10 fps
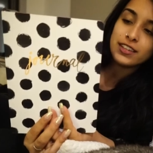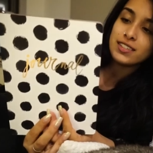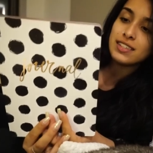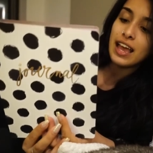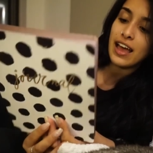
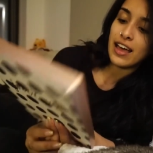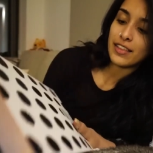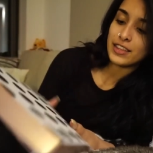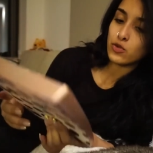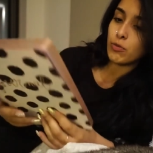this.
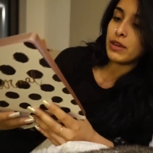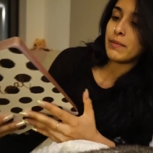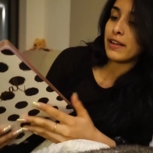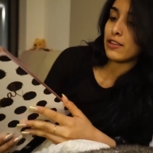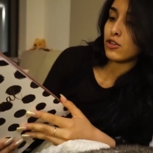Uh, this will be
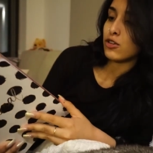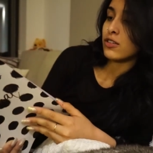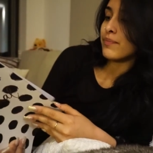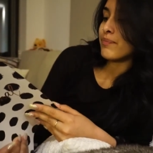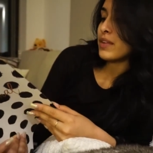my little
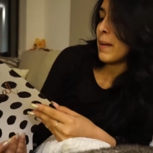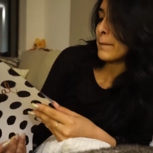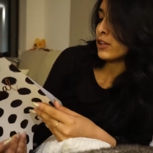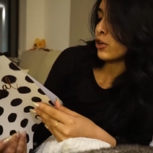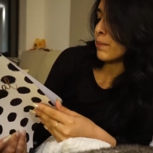
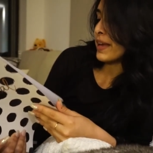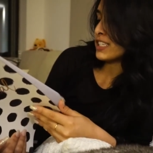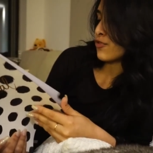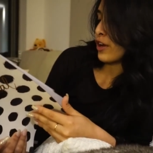my little best